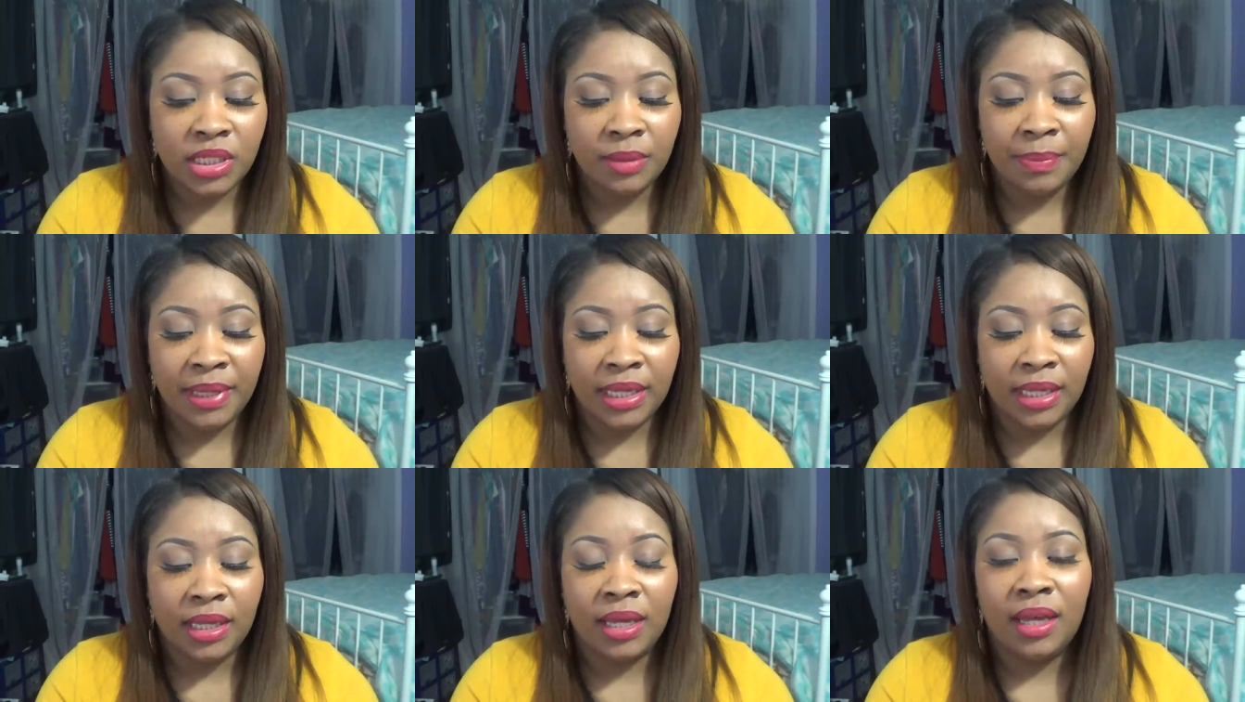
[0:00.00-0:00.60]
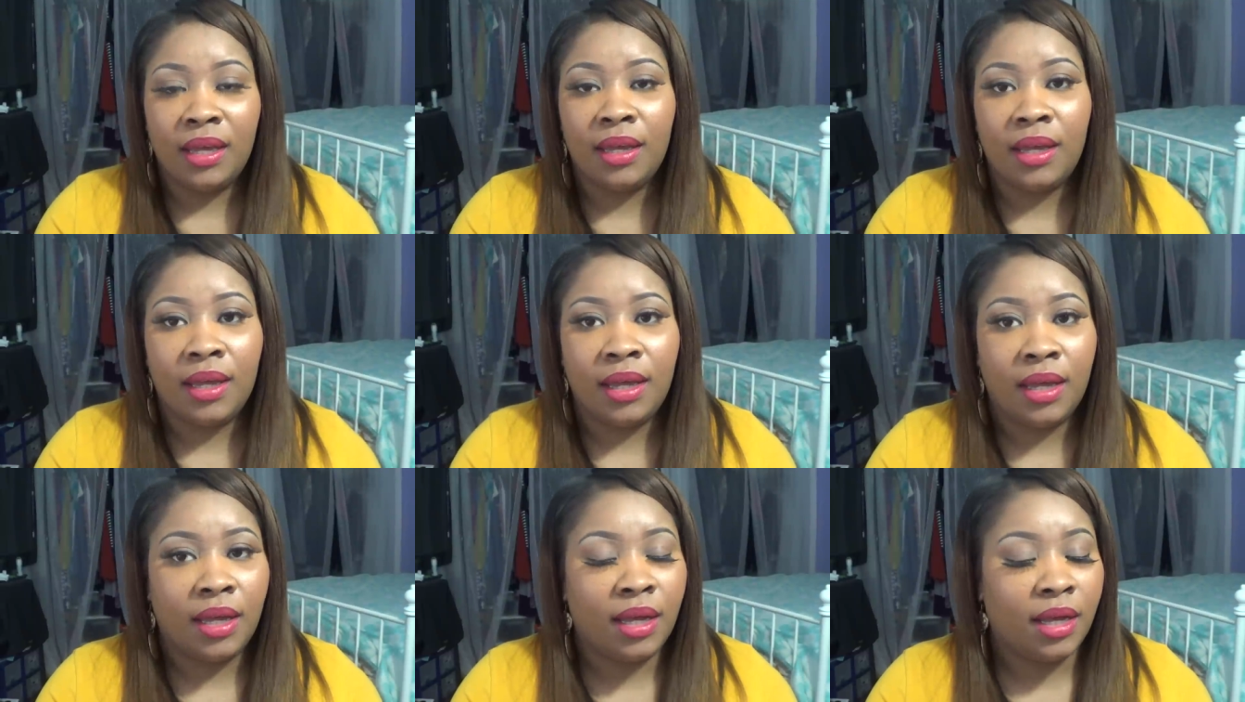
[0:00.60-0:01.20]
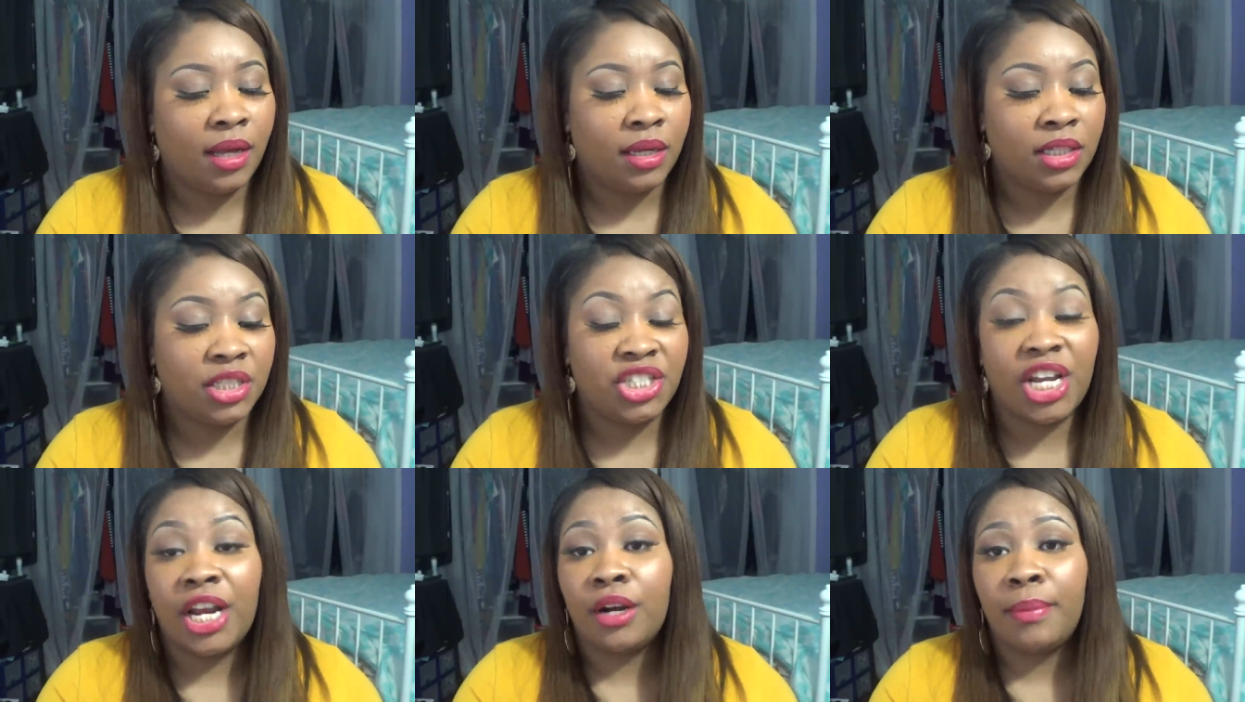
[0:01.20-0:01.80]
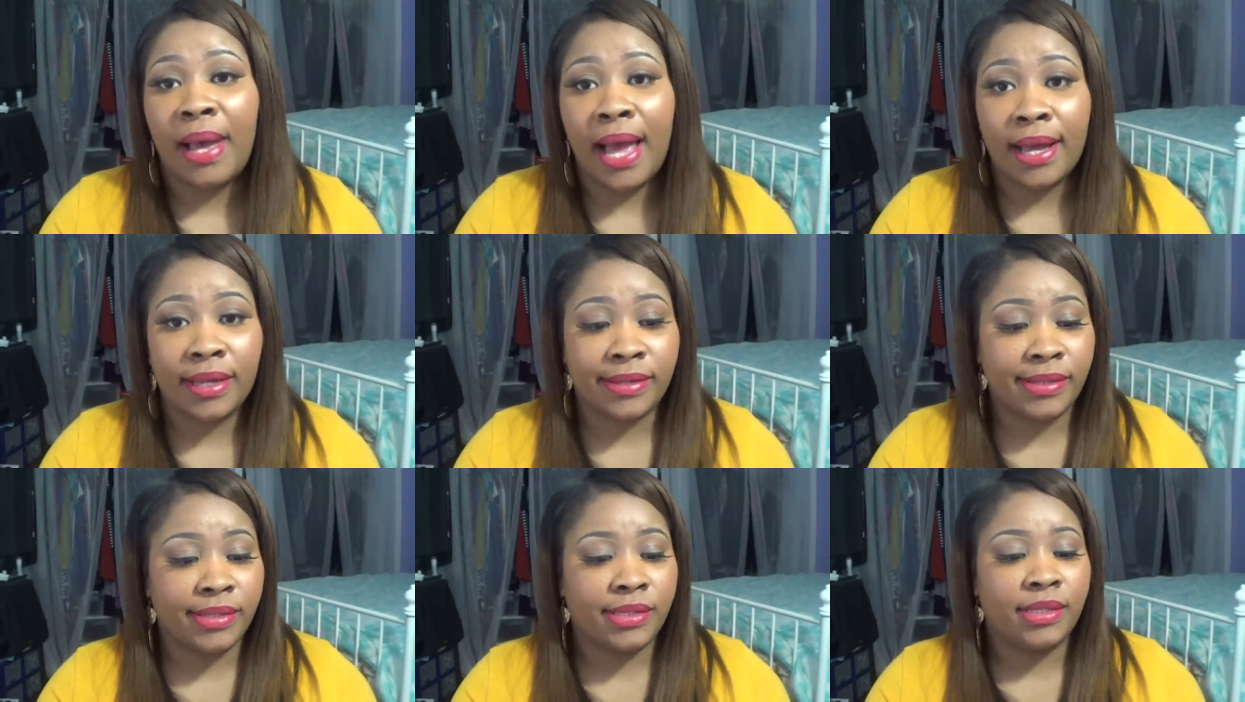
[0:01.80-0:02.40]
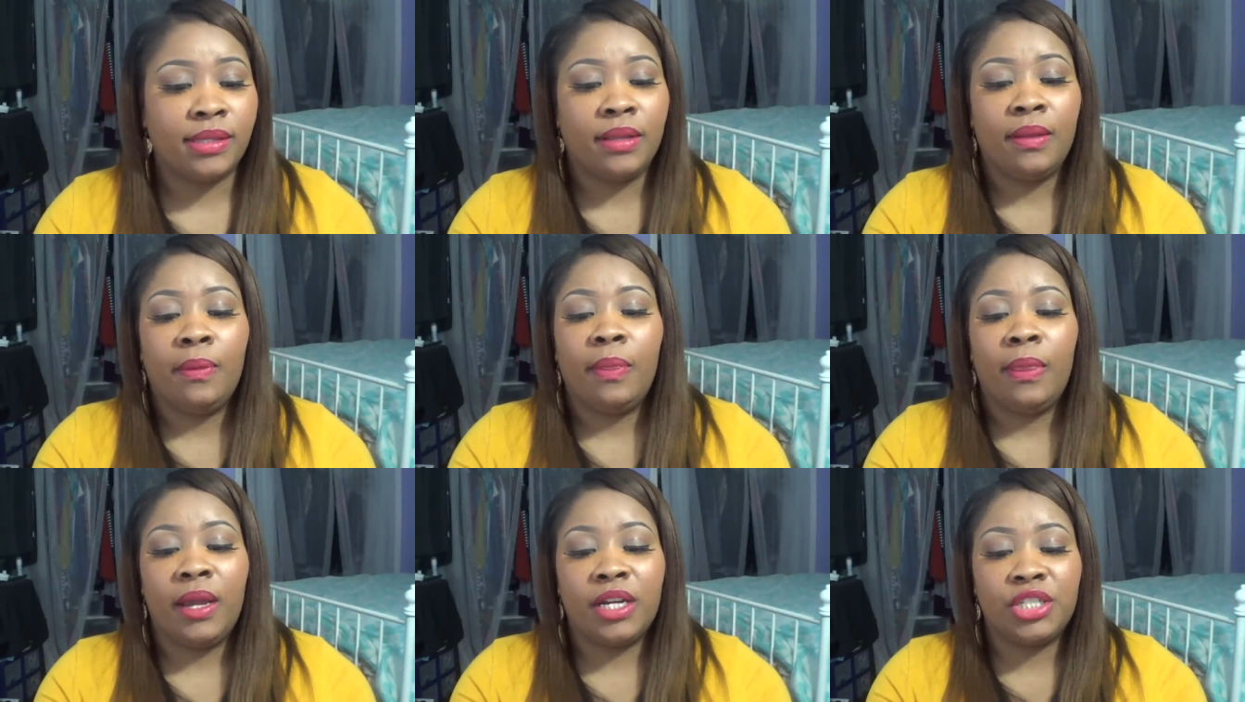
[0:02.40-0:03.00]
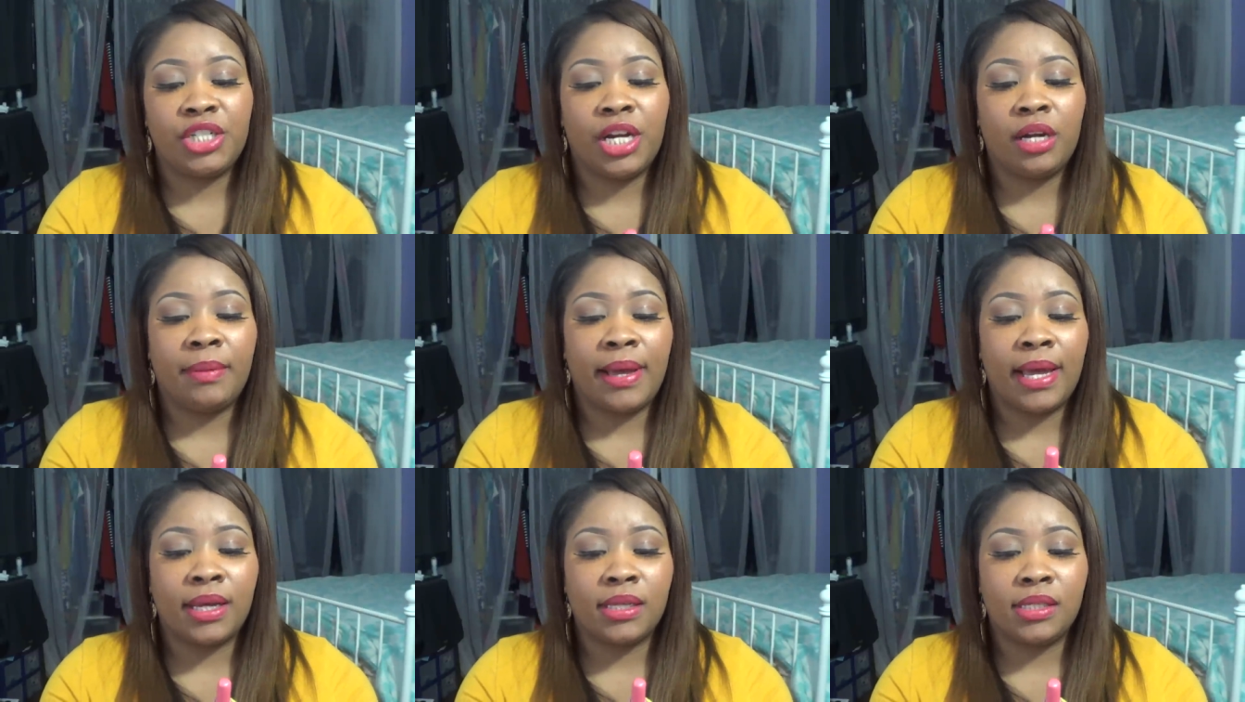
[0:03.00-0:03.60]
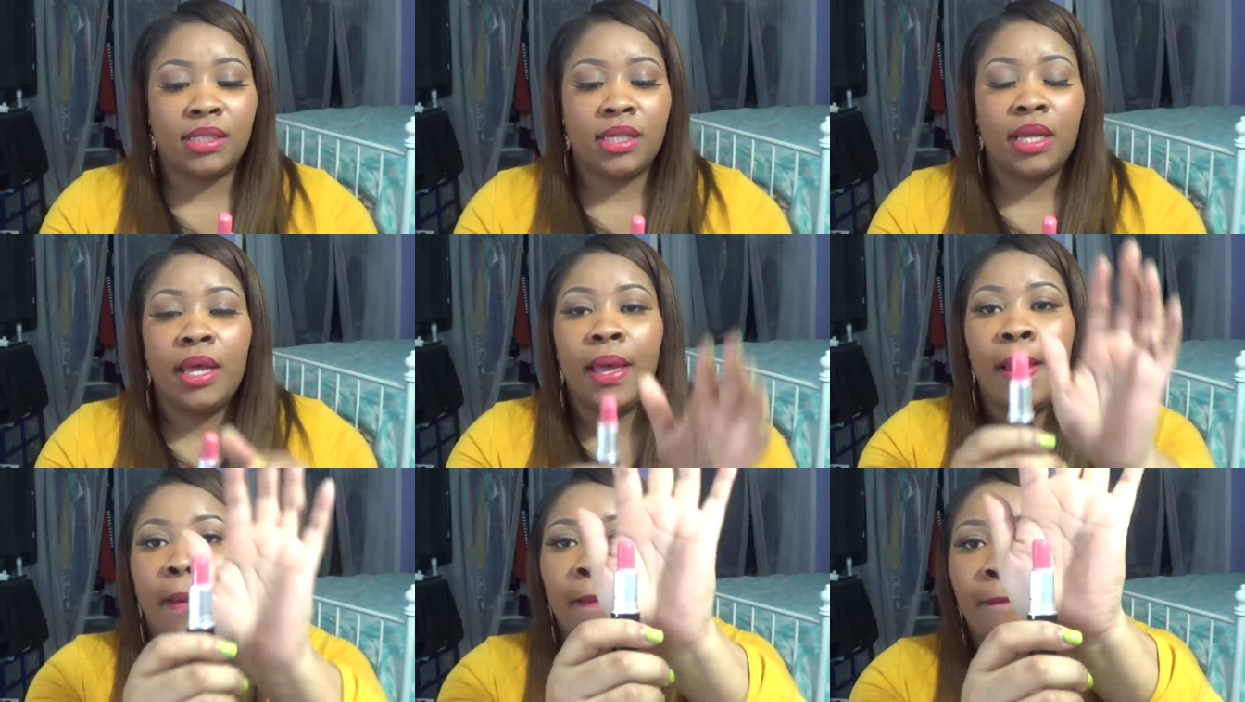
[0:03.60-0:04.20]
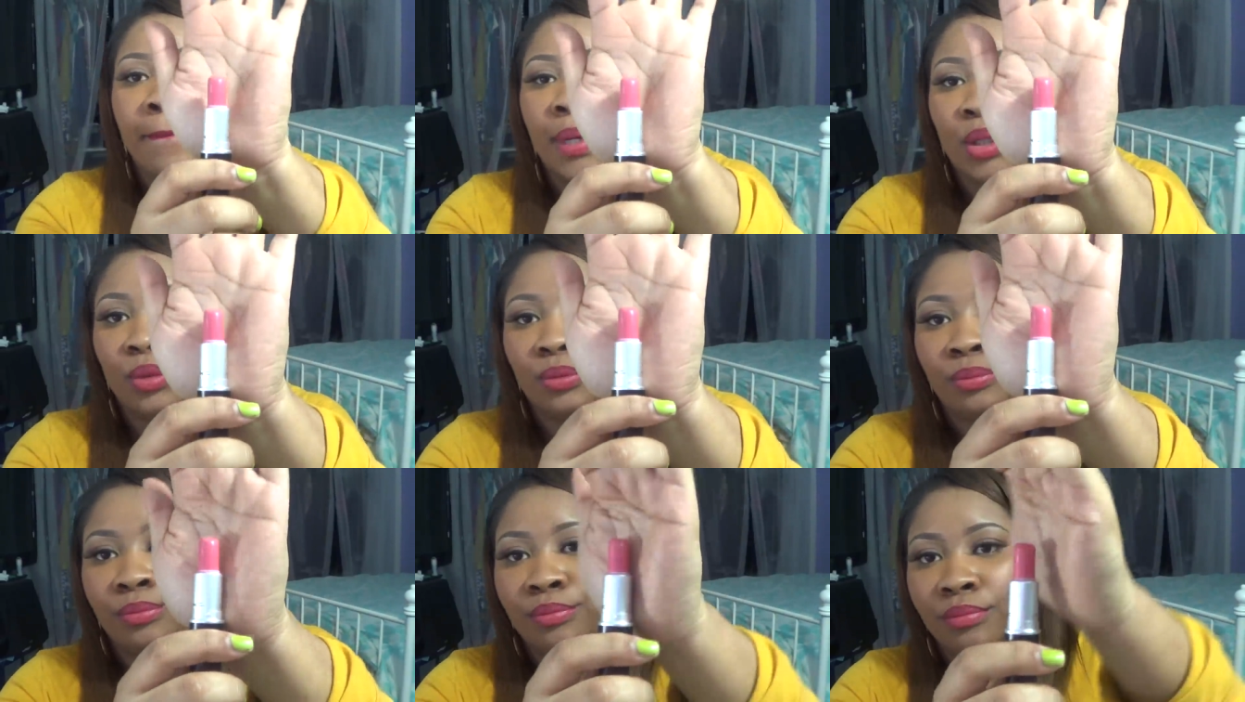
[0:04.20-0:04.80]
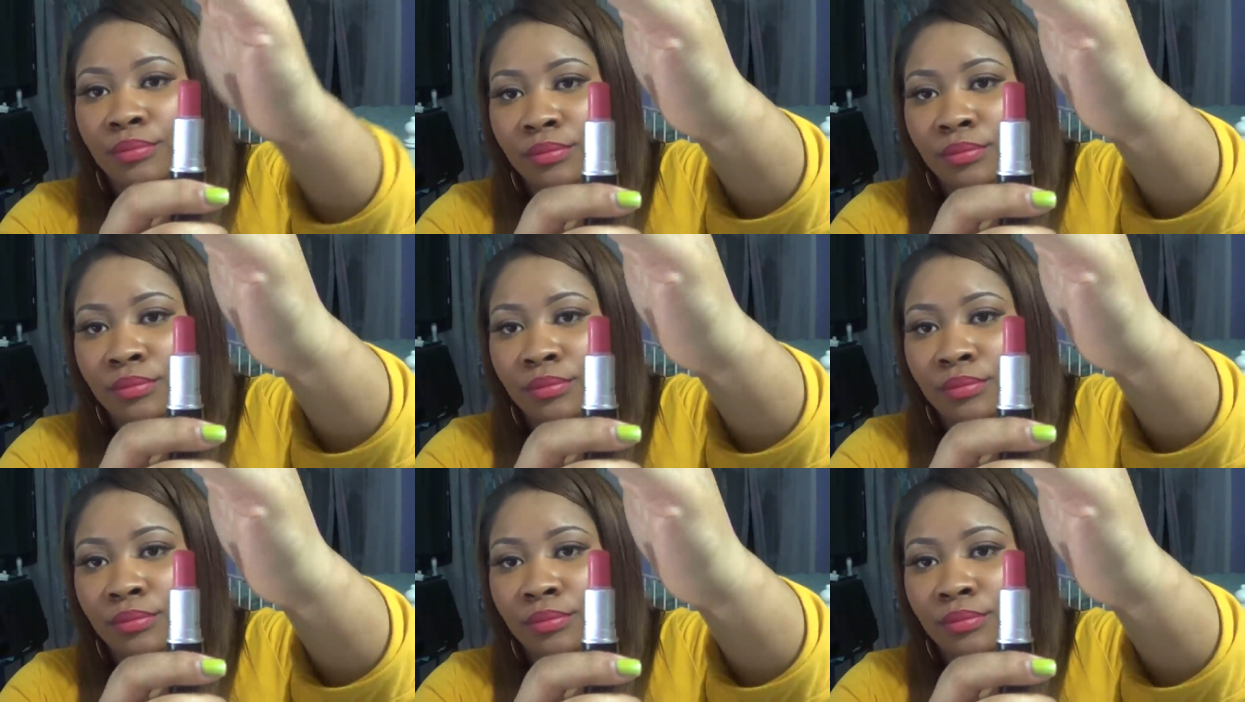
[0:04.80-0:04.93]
to be Chatterbox. Here's Chatterbox. Boom.